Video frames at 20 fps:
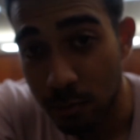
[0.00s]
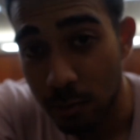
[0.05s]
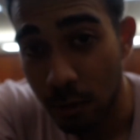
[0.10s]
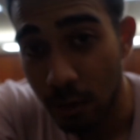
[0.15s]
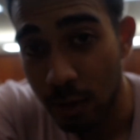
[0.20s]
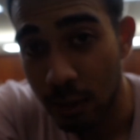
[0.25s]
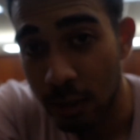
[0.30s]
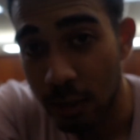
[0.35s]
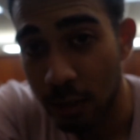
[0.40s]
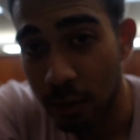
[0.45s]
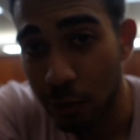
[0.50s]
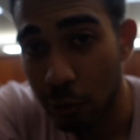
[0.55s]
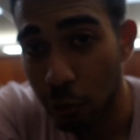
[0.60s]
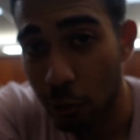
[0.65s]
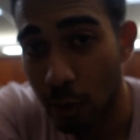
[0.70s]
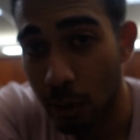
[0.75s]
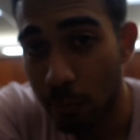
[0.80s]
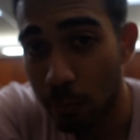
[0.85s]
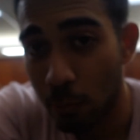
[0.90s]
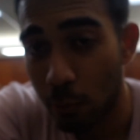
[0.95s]
are probably going to
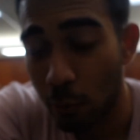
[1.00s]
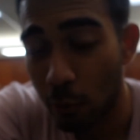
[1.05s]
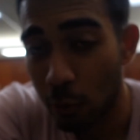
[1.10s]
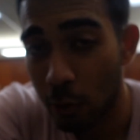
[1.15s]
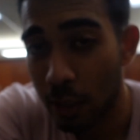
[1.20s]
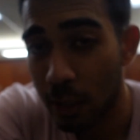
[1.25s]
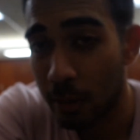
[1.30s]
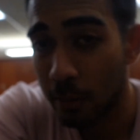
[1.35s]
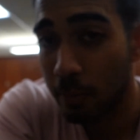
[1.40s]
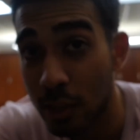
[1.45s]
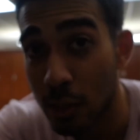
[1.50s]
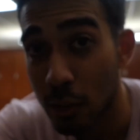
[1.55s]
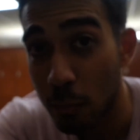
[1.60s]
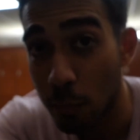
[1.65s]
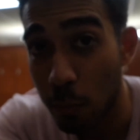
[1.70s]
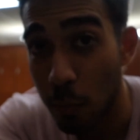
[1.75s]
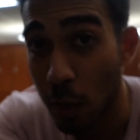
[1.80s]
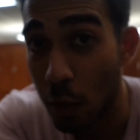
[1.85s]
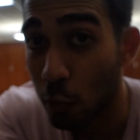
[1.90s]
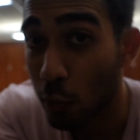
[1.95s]
go up more.
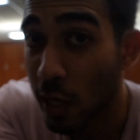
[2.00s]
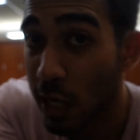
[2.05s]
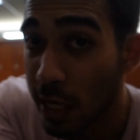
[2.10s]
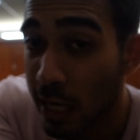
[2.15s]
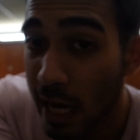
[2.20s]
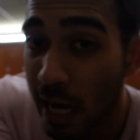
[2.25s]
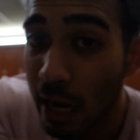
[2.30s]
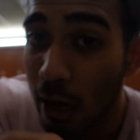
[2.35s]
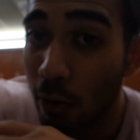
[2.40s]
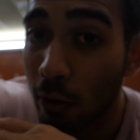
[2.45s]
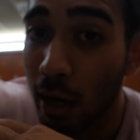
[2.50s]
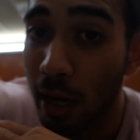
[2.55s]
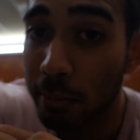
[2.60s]
But right now,